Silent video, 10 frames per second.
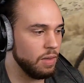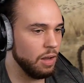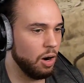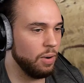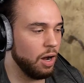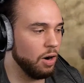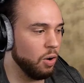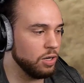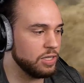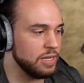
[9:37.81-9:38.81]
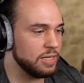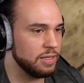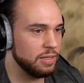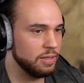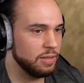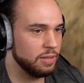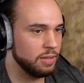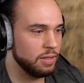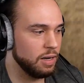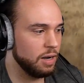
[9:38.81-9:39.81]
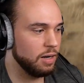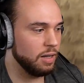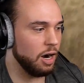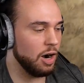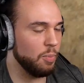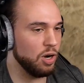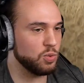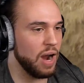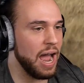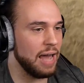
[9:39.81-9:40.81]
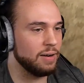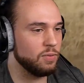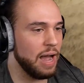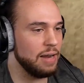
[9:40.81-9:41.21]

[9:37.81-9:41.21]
Are we on horses? All right, boys, ride. Ride